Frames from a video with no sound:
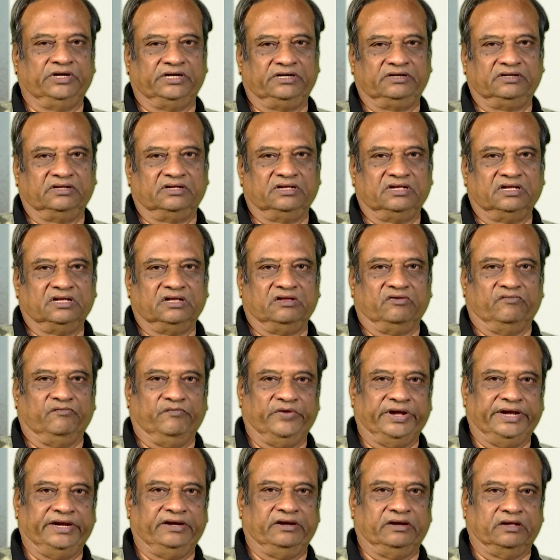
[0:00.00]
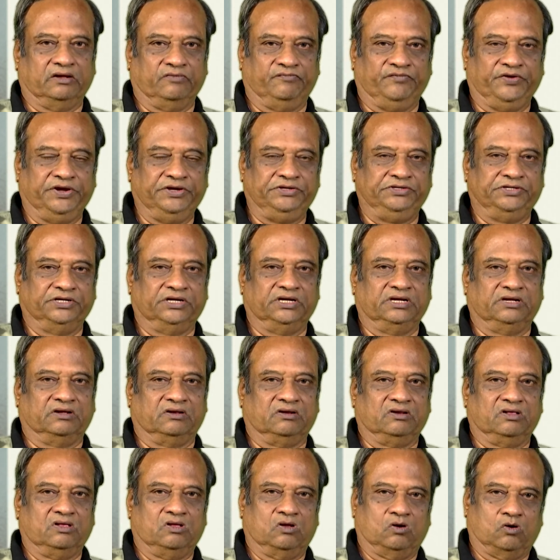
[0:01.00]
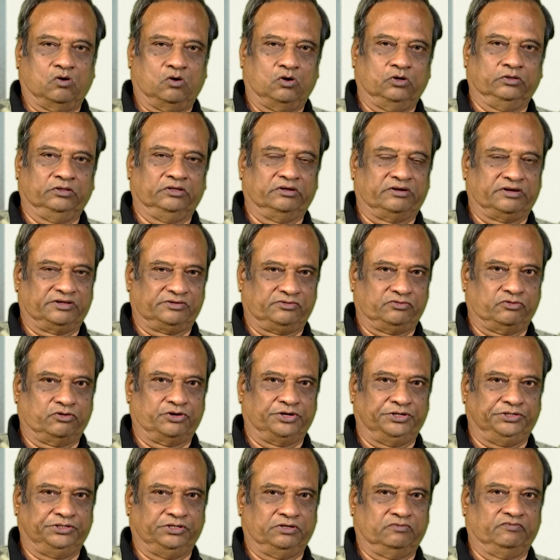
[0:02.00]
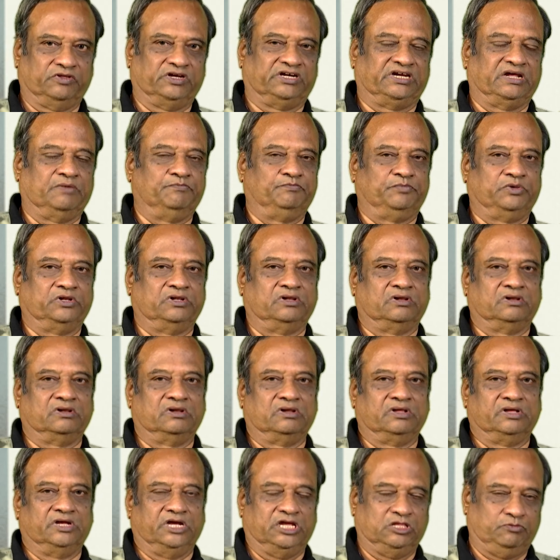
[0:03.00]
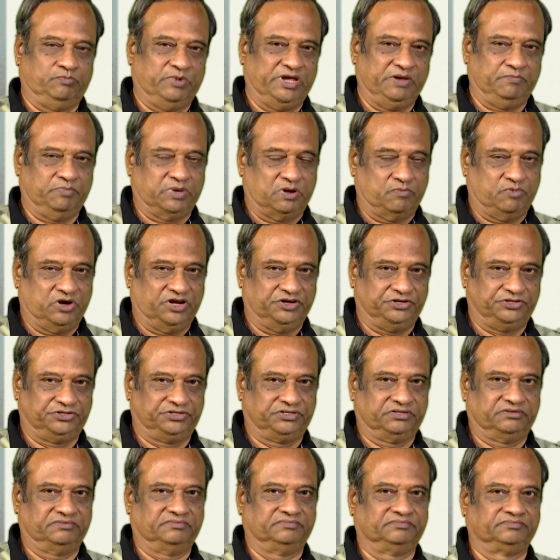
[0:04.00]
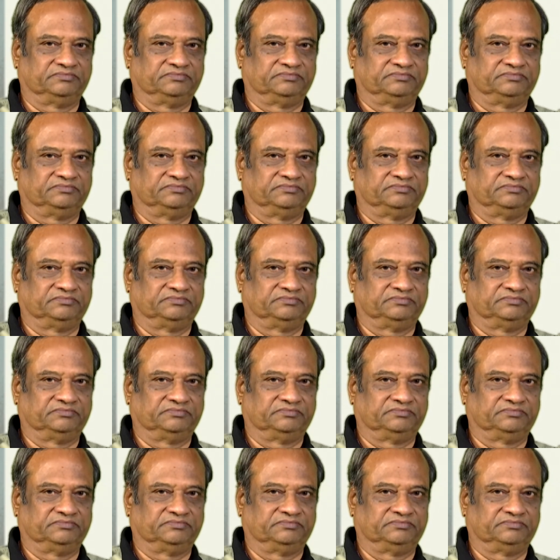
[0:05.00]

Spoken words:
it when a feature on the restoration of the temple is being published.